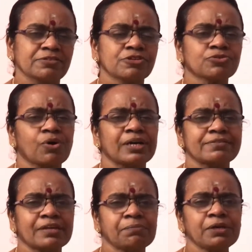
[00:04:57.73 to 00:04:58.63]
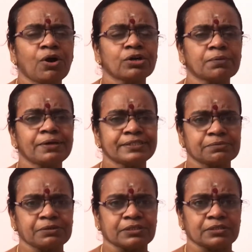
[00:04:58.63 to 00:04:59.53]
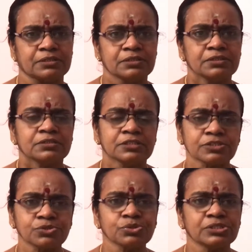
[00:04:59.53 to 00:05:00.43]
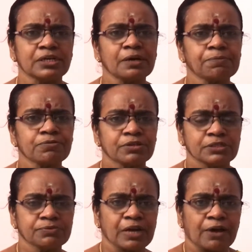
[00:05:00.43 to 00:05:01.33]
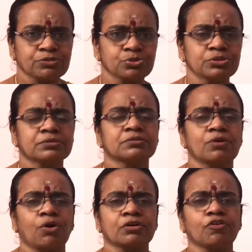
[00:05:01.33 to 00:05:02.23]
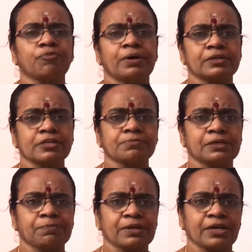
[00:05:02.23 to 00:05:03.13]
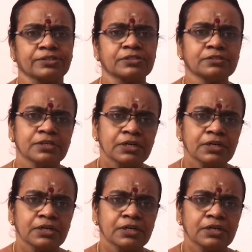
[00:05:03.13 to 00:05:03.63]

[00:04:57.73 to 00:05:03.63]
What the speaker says: This is called a semi-automatic method. There is no general procedure. We have to do a lot of matrix multiplications.